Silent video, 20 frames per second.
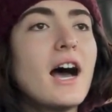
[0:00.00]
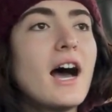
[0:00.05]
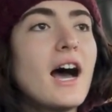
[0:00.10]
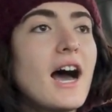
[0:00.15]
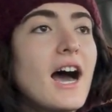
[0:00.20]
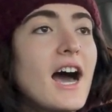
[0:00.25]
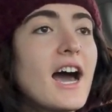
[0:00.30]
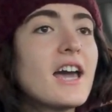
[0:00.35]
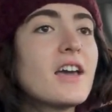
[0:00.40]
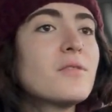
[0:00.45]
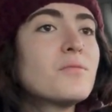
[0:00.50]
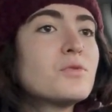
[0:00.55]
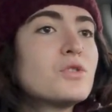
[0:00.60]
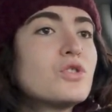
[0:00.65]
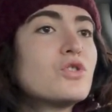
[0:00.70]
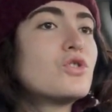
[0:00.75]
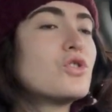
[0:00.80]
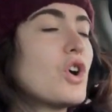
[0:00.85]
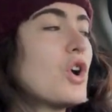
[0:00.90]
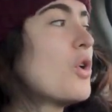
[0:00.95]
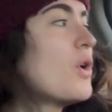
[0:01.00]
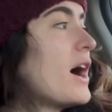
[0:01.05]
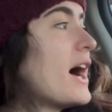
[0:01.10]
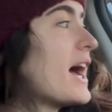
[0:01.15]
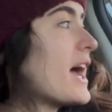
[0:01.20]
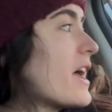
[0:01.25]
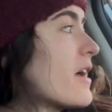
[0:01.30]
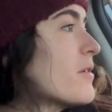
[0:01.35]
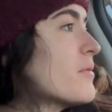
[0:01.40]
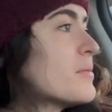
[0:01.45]
I am so
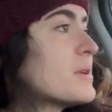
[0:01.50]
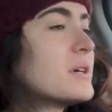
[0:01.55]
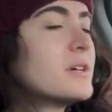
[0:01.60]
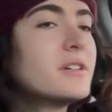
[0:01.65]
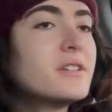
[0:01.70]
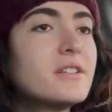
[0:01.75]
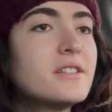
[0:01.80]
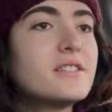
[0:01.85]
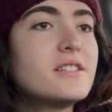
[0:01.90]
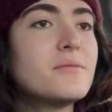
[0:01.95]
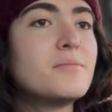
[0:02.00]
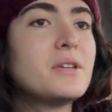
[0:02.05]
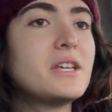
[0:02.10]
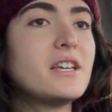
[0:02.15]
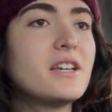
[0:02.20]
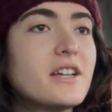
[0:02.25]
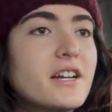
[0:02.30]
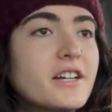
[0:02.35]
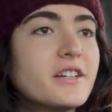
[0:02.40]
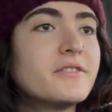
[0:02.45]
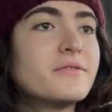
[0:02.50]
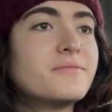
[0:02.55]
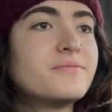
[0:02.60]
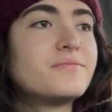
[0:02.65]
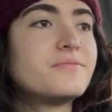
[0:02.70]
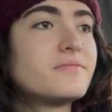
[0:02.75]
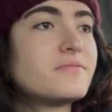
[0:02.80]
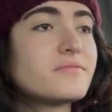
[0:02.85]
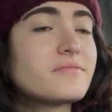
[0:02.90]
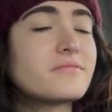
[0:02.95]
hyped to be here
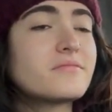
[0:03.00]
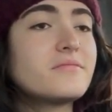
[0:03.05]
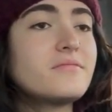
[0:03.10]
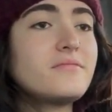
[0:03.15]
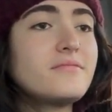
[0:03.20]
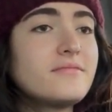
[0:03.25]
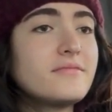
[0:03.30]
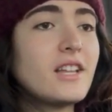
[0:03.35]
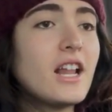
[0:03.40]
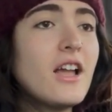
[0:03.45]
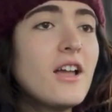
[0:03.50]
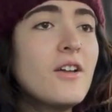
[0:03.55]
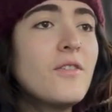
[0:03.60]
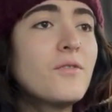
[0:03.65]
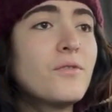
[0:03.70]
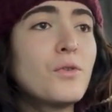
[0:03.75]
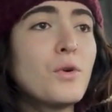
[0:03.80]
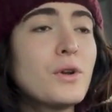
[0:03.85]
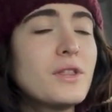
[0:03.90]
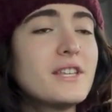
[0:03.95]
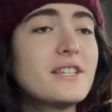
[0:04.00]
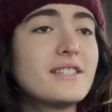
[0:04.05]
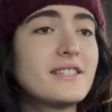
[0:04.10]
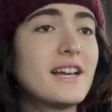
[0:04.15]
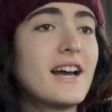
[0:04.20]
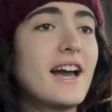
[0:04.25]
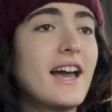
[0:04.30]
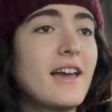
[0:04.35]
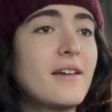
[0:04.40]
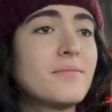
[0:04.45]
for this
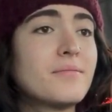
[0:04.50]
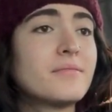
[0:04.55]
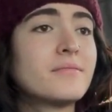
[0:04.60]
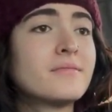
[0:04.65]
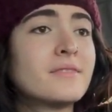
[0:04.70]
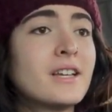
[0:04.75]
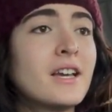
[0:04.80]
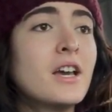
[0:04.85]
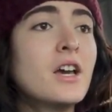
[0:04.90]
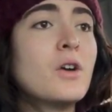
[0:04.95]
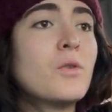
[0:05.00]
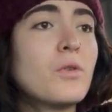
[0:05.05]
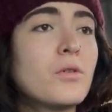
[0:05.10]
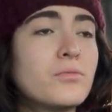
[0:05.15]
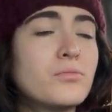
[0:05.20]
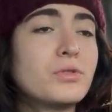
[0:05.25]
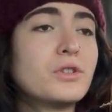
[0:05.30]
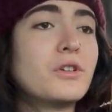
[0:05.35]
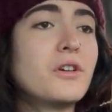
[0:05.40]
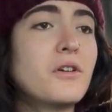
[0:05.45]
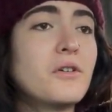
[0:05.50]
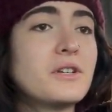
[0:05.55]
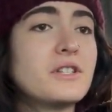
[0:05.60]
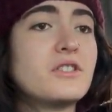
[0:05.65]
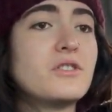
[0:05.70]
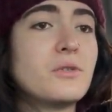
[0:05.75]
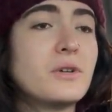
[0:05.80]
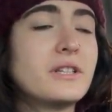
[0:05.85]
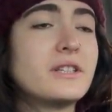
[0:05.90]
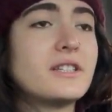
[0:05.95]
time when Pluto is
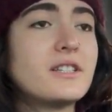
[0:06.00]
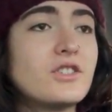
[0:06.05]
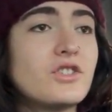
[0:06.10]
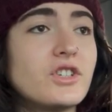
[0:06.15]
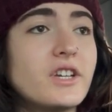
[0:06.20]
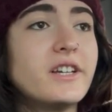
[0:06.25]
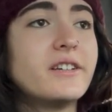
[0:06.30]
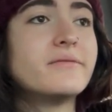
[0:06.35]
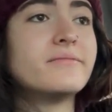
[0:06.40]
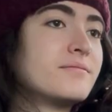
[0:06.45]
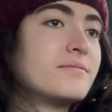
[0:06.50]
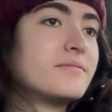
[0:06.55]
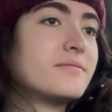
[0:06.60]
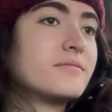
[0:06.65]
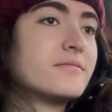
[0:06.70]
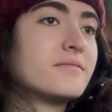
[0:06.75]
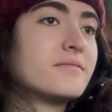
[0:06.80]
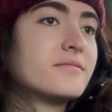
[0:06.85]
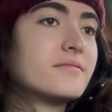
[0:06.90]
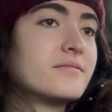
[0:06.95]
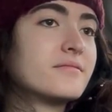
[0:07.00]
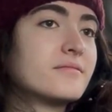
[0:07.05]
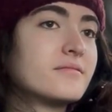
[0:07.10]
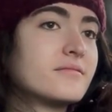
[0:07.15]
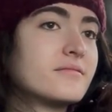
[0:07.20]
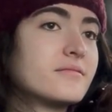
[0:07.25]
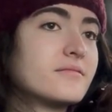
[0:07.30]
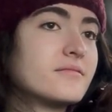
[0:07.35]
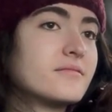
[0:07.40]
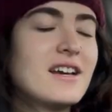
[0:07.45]
doing this shit.
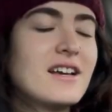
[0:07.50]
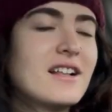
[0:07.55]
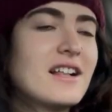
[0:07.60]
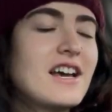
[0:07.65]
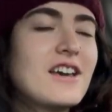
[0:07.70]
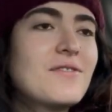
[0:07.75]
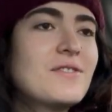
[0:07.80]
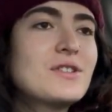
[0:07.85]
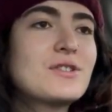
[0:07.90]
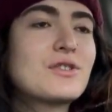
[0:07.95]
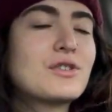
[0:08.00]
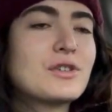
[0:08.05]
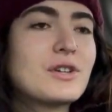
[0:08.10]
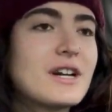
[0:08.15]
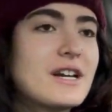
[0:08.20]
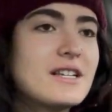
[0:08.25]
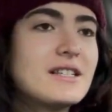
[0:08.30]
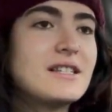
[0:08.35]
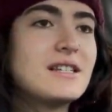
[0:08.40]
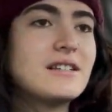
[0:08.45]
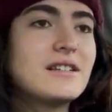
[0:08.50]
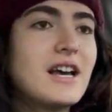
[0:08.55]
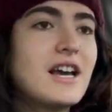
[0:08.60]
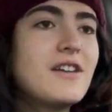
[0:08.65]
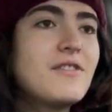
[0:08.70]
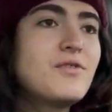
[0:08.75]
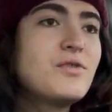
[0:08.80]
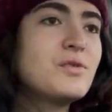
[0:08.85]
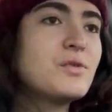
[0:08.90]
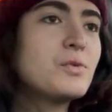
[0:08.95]
Life is crazy.
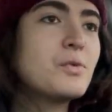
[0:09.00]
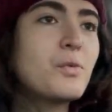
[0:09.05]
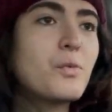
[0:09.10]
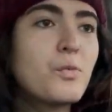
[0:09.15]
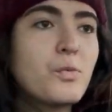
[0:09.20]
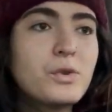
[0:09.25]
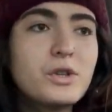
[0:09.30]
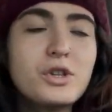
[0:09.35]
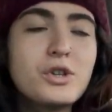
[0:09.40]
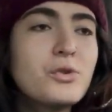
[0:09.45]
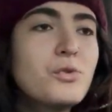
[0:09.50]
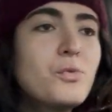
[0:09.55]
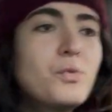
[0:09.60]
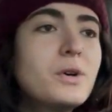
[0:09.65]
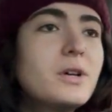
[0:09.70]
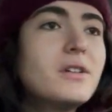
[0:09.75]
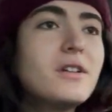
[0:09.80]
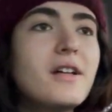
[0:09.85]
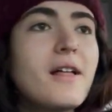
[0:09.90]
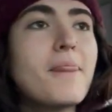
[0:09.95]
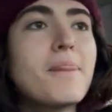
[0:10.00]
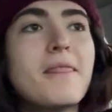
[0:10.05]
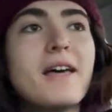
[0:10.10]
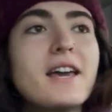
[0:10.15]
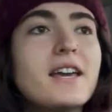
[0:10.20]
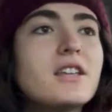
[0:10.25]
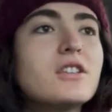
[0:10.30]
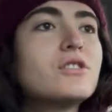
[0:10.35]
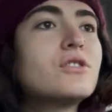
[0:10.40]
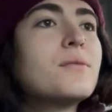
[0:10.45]
Life, you will,
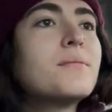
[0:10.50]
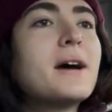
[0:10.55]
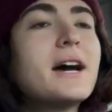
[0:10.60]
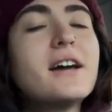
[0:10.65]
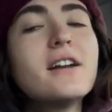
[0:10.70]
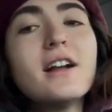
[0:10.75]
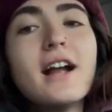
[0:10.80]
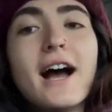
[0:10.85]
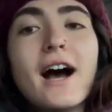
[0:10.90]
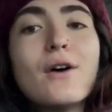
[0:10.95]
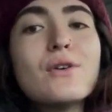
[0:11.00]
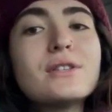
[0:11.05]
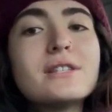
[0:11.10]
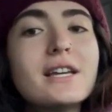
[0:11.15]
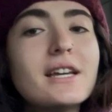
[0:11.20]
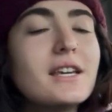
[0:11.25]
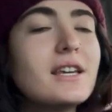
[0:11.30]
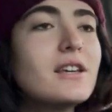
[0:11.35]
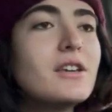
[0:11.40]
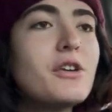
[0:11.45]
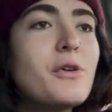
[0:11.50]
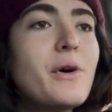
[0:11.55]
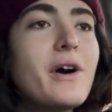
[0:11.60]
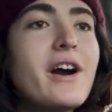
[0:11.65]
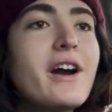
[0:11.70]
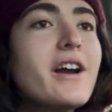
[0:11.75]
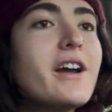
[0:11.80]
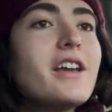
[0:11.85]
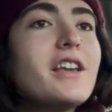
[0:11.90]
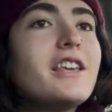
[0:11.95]
like, no matter how psychic you
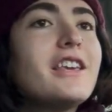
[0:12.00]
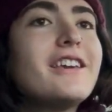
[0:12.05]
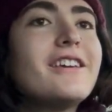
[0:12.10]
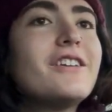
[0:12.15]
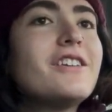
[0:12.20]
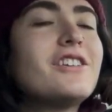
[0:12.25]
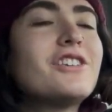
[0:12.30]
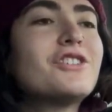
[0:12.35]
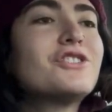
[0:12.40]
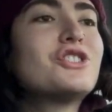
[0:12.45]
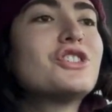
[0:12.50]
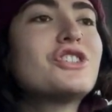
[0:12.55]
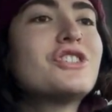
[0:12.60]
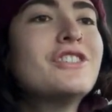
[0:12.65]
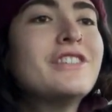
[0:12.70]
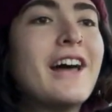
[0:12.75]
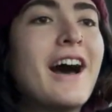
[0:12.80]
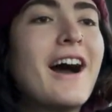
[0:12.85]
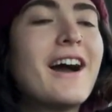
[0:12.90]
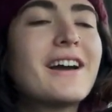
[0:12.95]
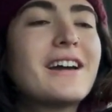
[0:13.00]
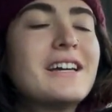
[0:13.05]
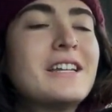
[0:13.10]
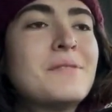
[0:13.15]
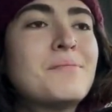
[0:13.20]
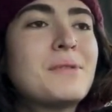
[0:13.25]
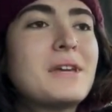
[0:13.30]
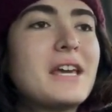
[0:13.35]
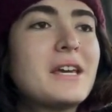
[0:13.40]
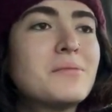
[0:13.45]
are, you're just not going
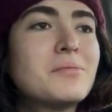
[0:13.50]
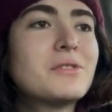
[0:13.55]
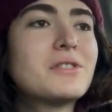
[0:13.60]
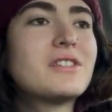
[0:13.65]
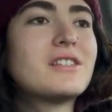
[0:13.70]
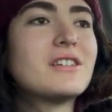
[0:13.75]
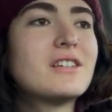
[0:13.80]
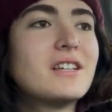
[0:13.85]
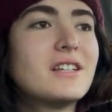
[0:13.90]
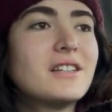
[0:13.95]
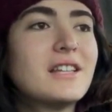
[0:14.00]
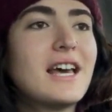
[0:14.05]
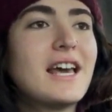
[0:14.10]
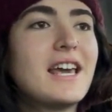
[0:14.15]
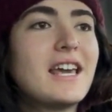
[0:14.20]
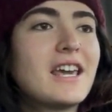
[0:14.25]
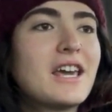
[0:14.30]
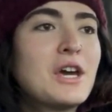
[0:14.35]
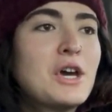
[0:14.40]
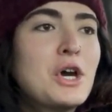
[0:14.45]
to be able to, like,